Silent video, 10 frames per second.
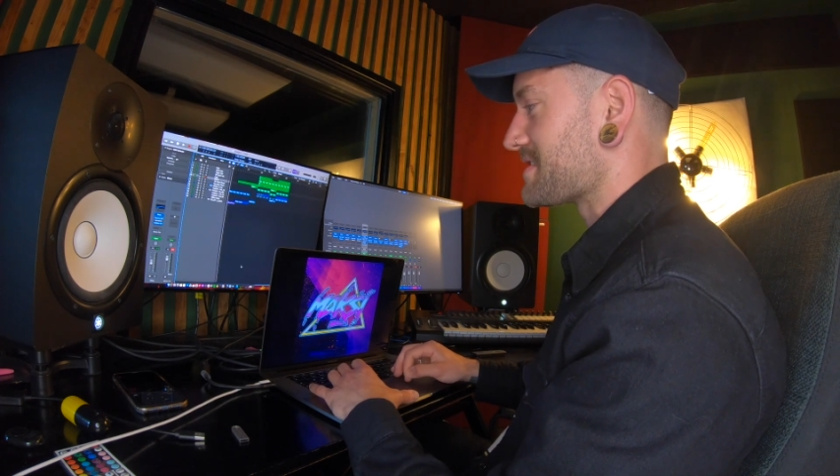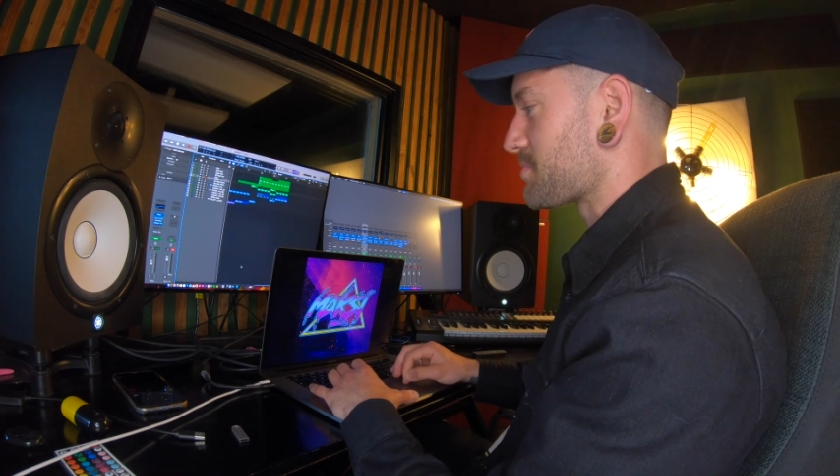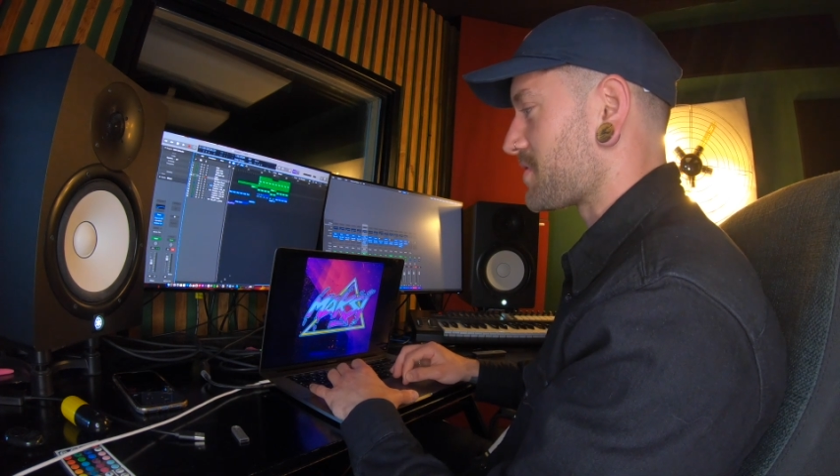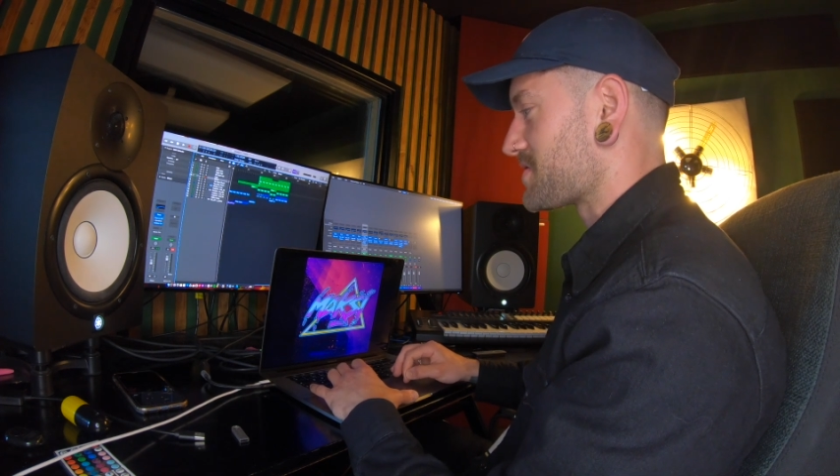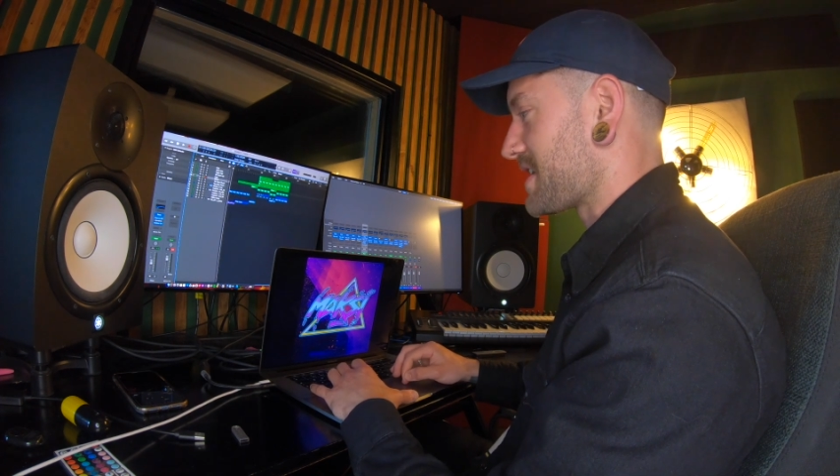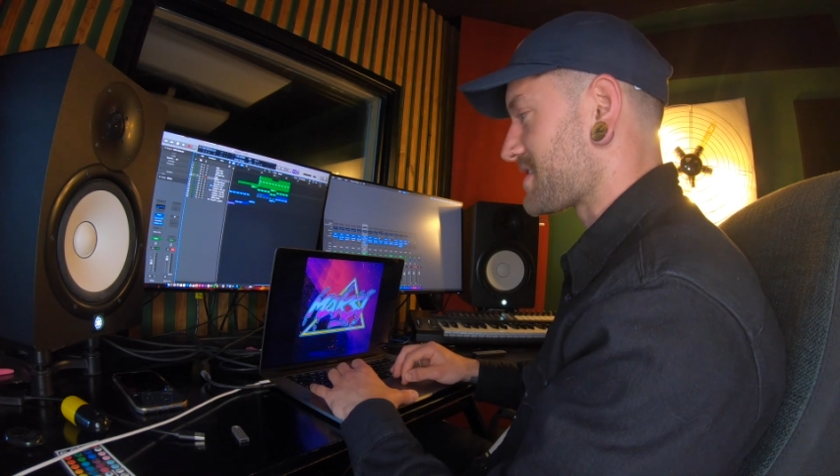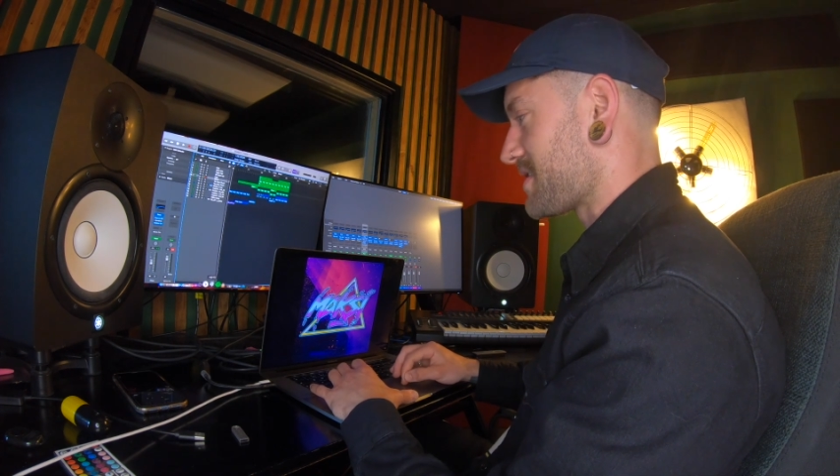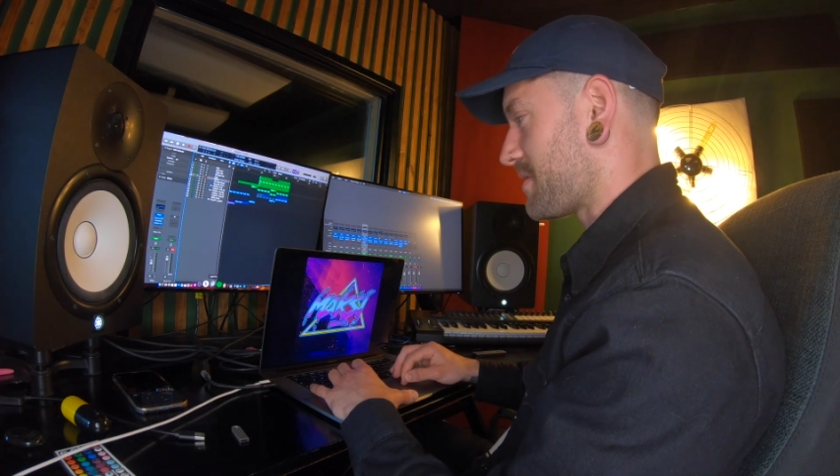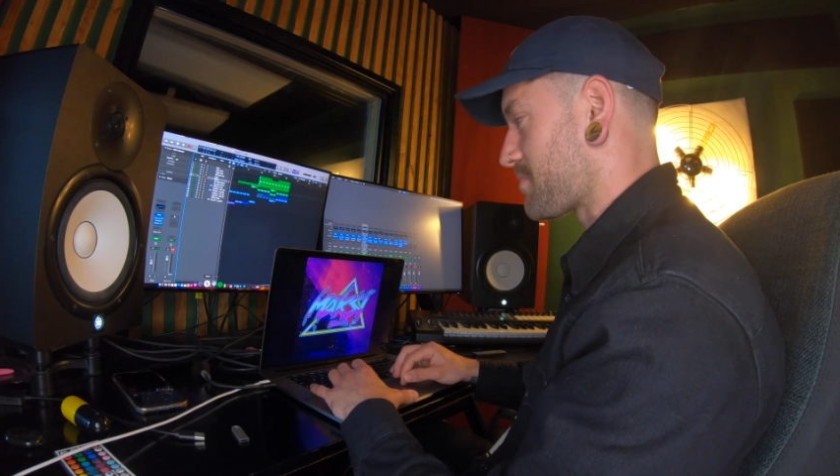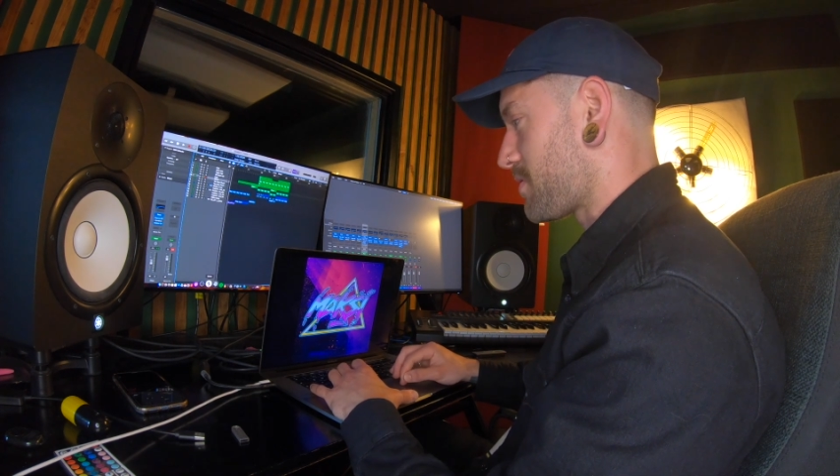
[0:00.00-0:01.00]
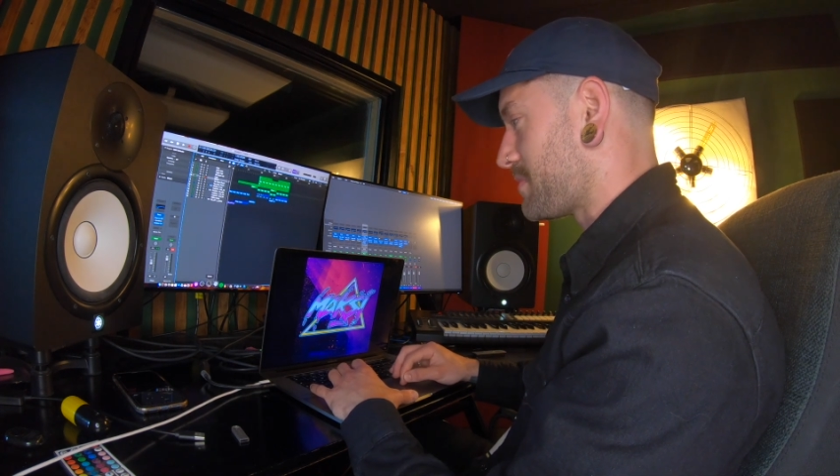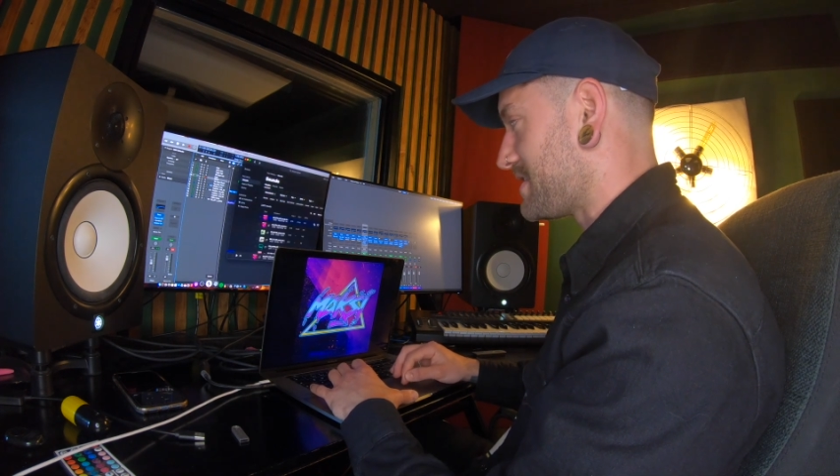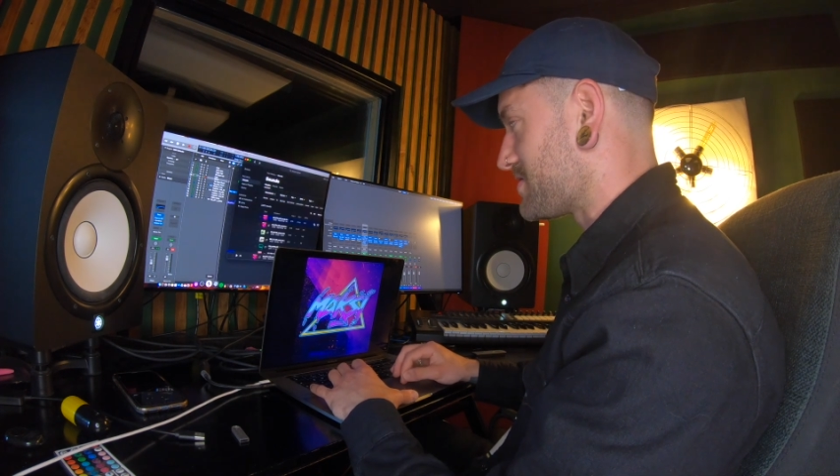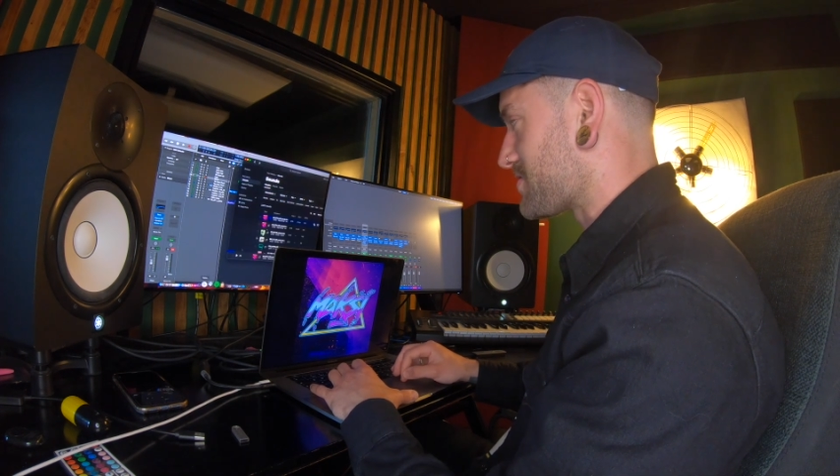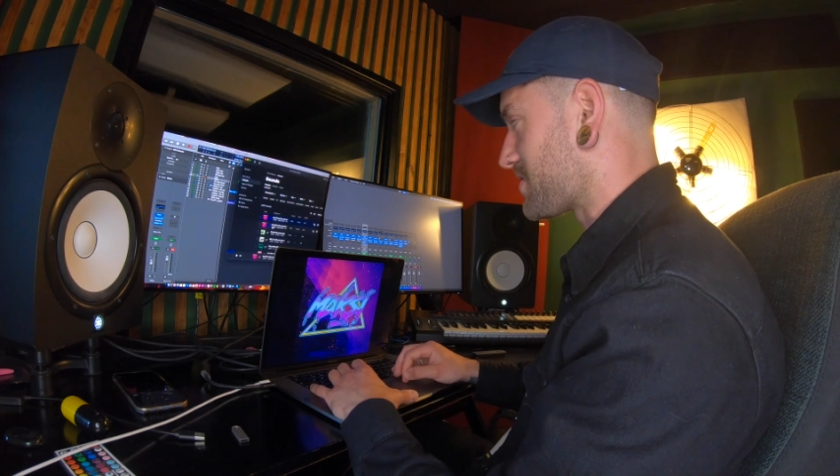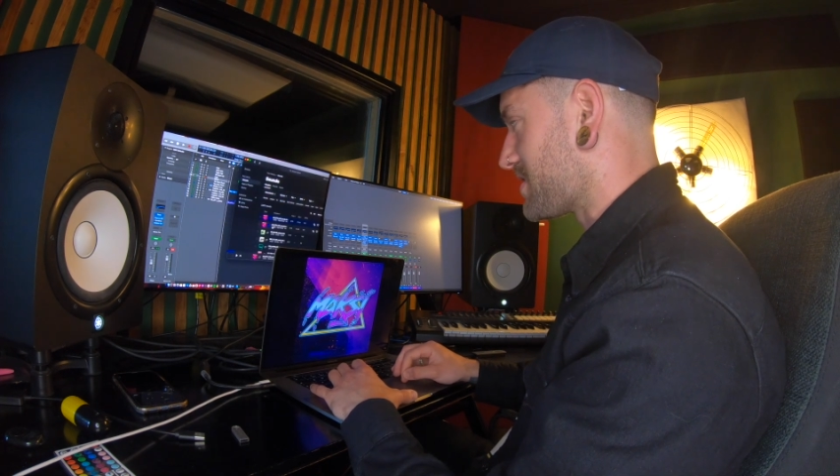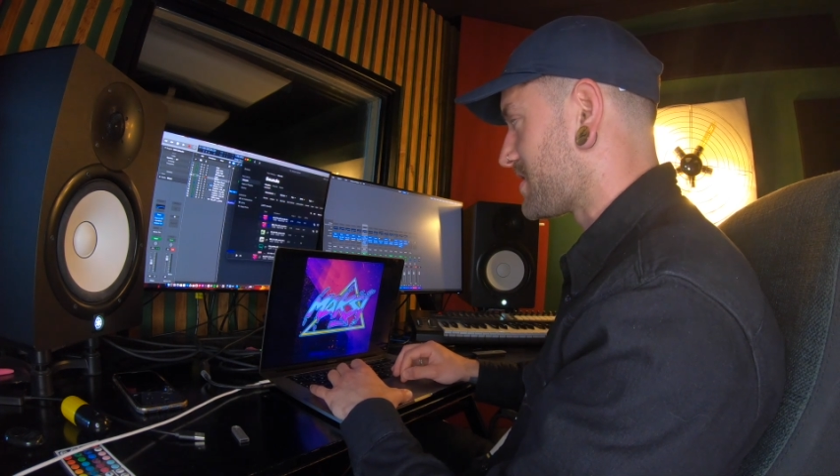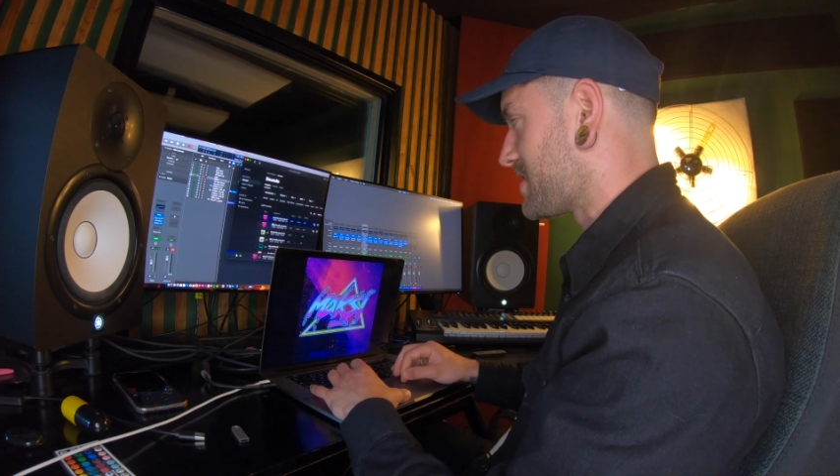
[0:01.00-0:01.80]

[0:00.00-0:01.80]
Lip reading: the project, so I'm probably just going to